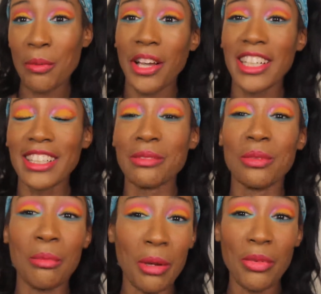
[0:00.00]
But
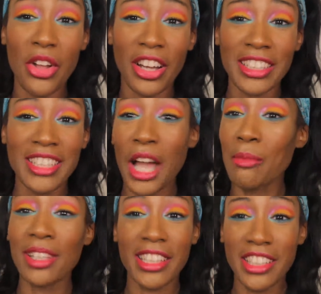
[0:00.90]
remember y'all in
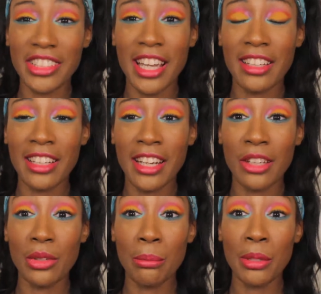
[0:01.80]
diamonds. I'll catch you guys in the
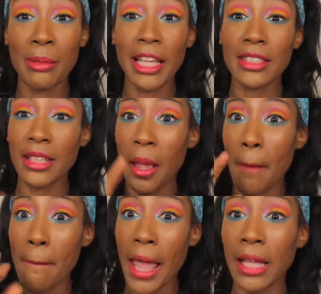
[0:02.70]
next one. Be blessed.
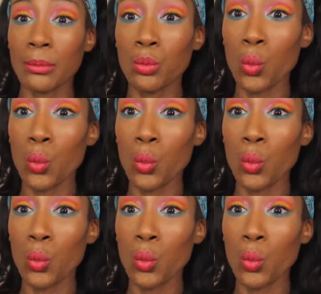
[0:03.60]
Bye.